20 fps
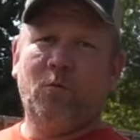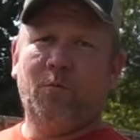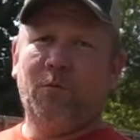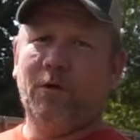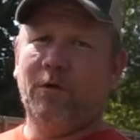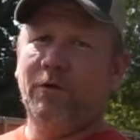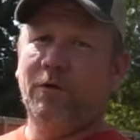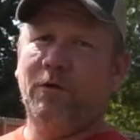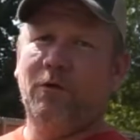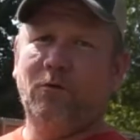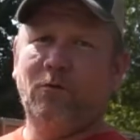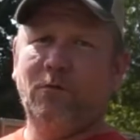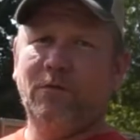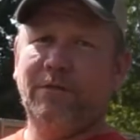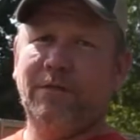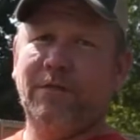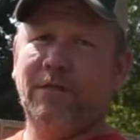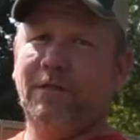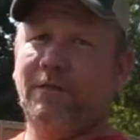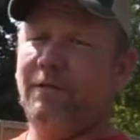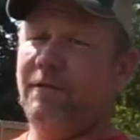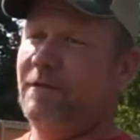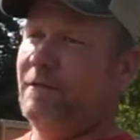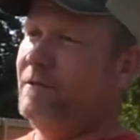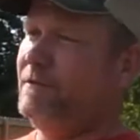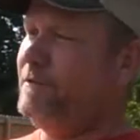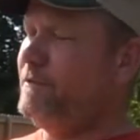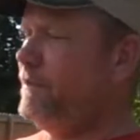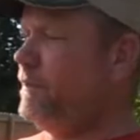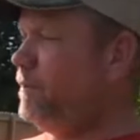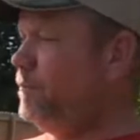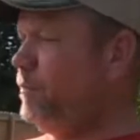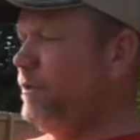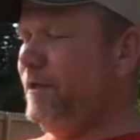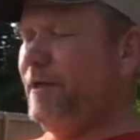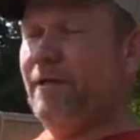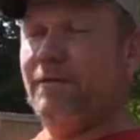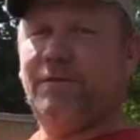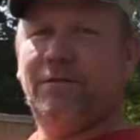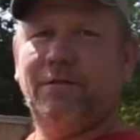burn holes in and set our
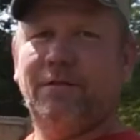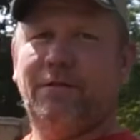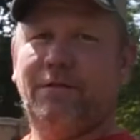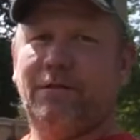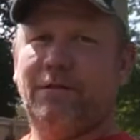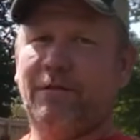plants in, the,